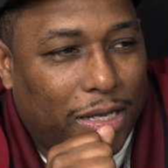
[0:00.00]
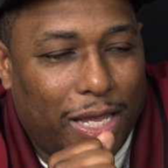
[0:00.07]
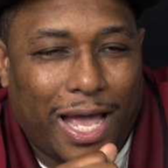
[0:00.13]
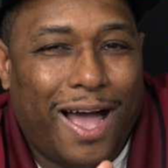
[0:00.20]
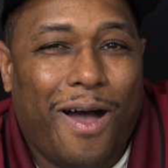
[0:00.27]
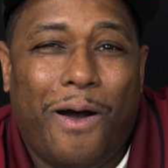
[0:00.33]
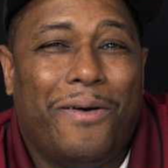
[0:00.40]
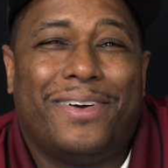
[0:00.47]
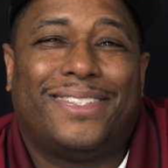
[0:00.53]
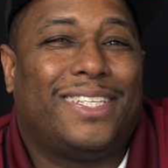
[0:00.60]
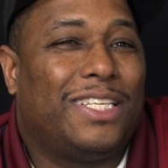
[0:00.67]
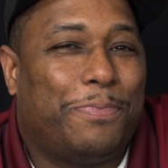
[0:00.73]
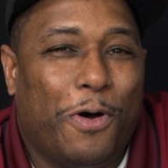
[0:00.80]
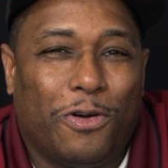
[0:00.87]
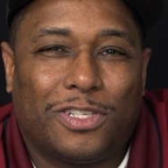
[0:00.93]
And how old is
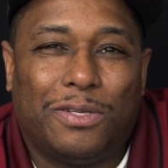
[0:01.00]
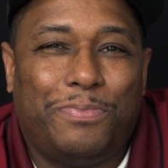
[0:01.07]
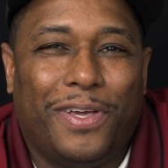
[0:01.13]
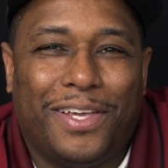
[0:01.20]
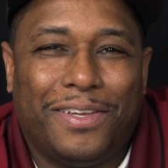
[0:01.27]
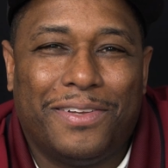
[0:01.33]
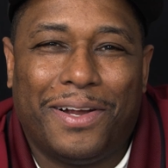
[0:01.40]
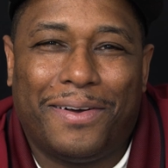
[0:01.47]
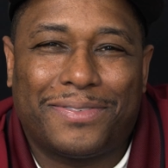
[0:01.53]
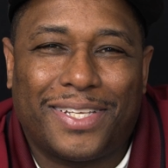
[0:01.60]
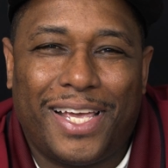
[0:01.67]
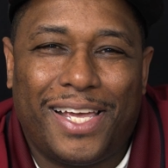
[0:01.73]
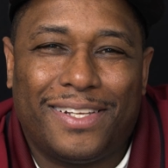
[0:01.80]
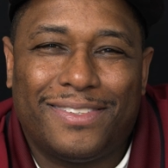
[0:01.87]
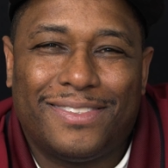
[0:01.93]
he supposed to be? You know what I'm
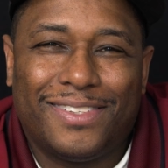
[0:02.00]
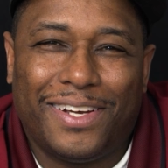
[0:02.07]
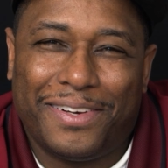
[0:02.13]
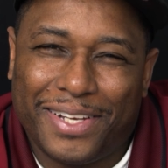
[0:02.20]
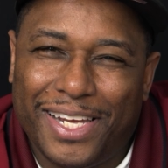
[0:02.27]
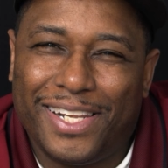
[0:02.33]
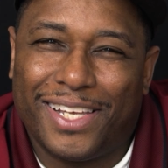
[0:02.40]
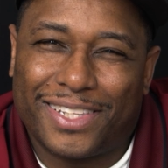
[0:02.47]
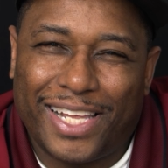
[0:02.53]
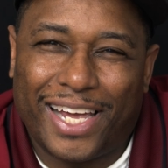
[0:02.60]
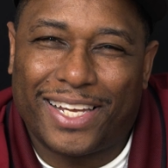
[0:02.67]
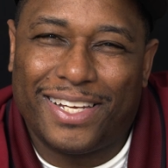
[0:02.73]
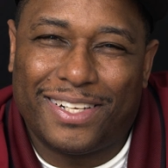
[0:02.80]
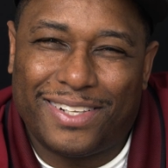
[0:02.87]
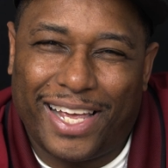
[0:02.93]
saying? No, he looked
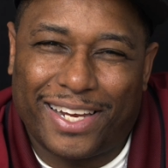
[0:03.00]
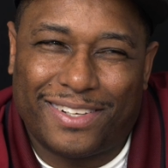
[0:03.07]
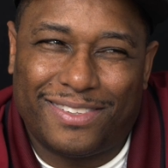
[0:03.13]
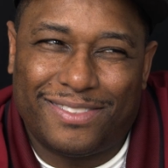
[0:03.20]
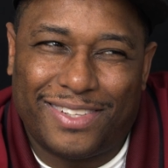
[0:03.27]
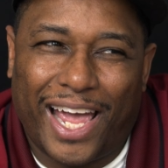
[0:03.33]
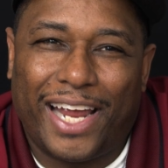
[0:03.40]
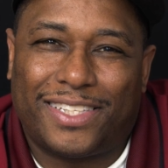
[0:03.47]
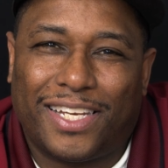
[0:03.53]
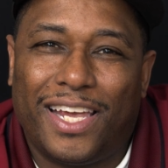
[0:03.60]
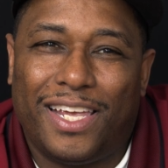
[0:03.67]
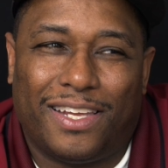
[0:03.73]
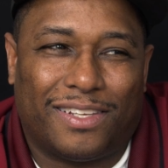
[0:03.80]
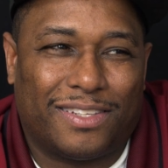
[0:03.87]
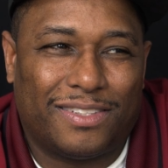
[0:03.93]
like he's like
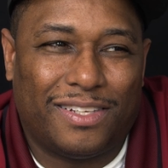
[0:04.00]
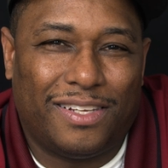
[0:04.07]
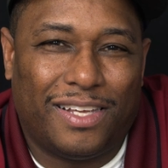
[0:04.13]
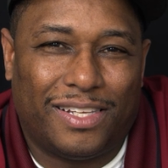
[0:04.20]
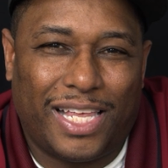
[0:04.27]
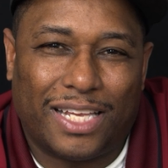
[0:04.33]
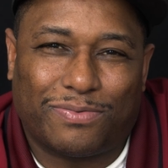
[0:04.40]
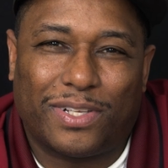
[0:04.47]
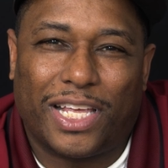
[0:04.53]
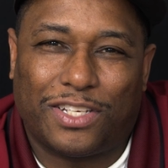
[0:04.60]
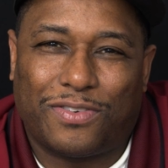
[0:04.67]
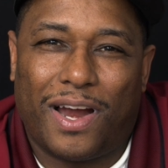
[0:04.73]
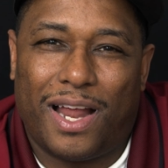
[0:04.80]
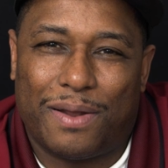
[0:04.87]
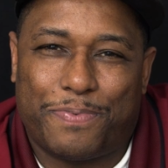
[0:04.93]
19. If that's what they
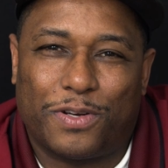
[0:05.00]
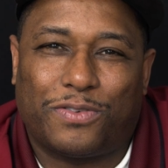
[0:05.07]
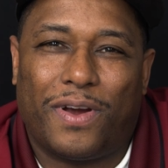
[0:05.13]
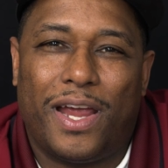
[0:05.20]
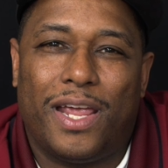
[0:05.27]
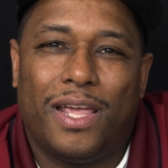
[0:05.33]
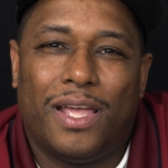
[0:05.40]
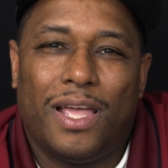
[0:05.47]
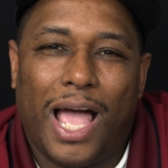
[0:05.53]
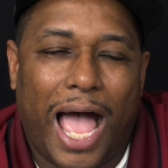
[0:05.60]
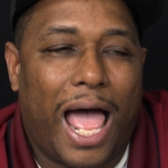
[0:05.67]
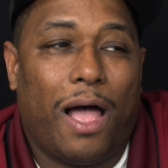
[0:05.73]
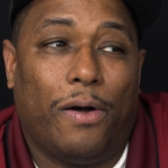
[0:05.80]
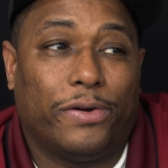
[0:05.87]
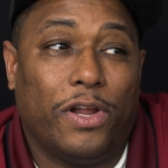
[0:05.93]
trying to portray,
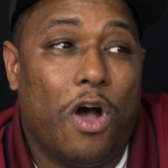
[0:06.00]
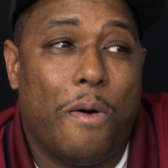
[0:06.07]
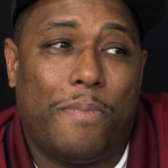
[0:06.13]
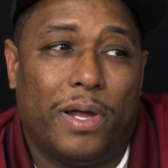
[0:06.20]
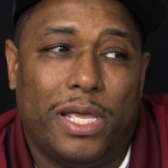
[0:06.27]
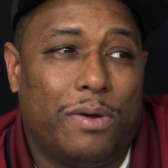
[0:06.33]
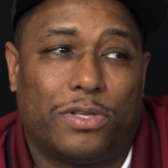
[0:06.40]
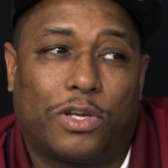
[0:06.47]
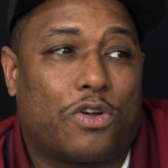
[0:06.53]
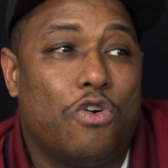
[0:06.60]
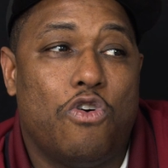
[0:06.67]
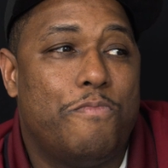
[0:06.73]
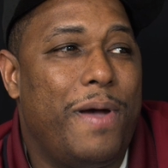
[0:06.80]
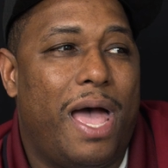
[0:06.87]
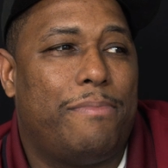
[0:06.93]
I don't know, but he was a
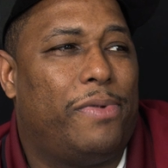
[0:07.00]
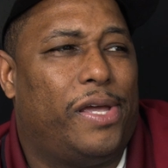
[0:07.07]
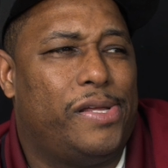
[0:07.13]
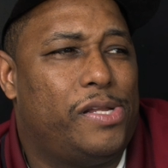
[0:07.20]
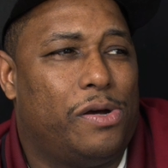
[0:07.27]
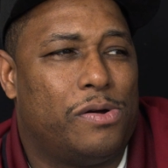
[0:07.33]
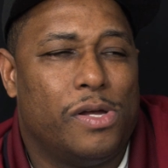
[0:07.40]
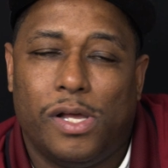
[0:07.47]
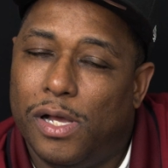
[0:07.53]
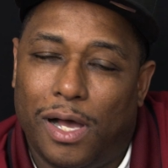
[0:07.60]
cool Batman, though.